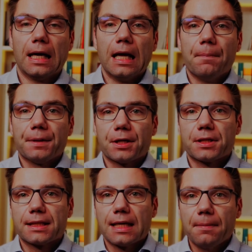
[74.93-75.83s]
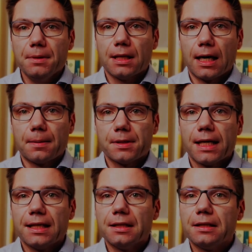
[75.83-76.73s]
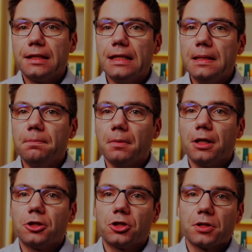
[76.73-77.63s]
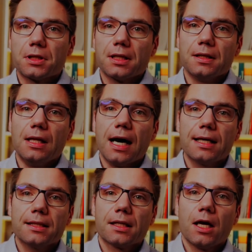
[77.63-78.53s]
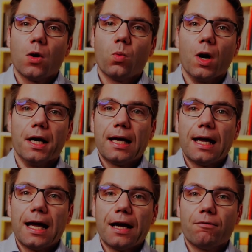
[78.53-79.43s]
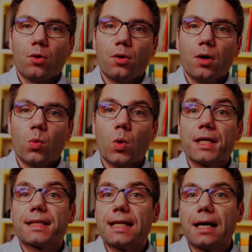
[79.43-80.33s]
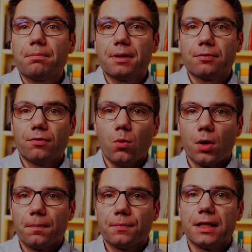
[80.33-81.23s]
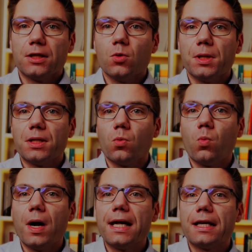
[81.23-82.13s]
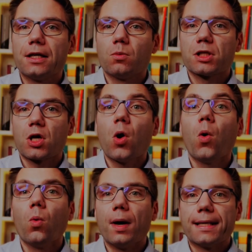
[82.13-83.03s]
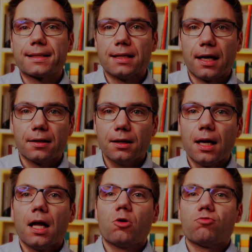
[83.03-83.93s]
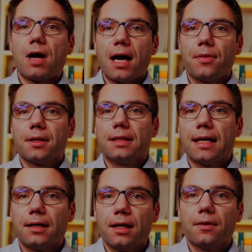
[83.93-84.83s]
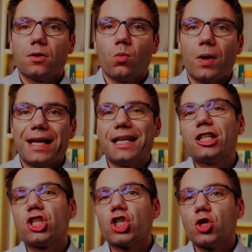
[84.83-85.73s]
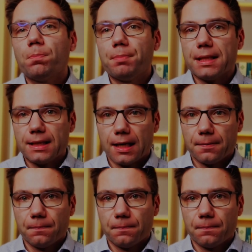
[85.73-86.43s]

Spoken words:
Because sometimes the team just does whatever was done before. They do it the way it was always done rather than the way it should be done.